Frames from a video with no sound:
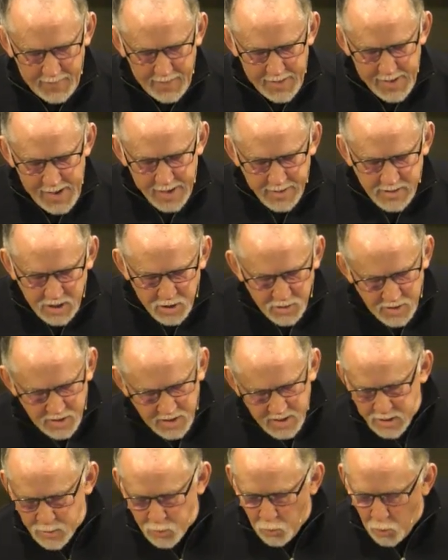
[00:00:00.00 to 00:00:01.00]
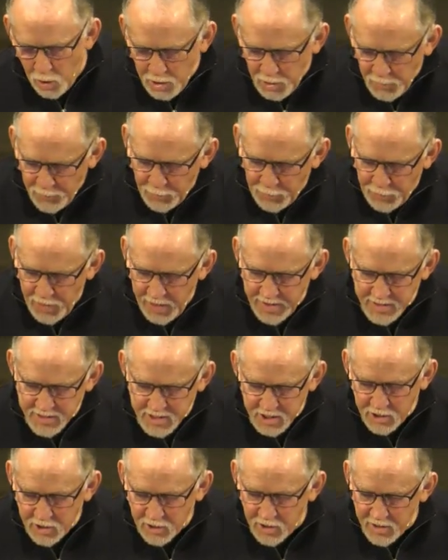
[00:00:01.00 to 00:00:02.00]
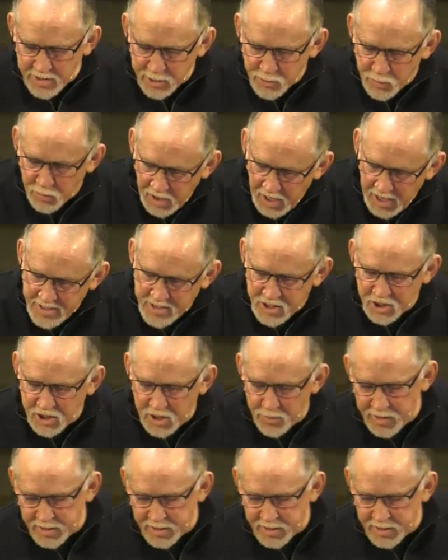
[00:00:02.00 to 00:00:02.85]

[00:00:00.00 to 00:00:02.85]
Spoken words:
And so this wonderful thing is occurring, this relationship.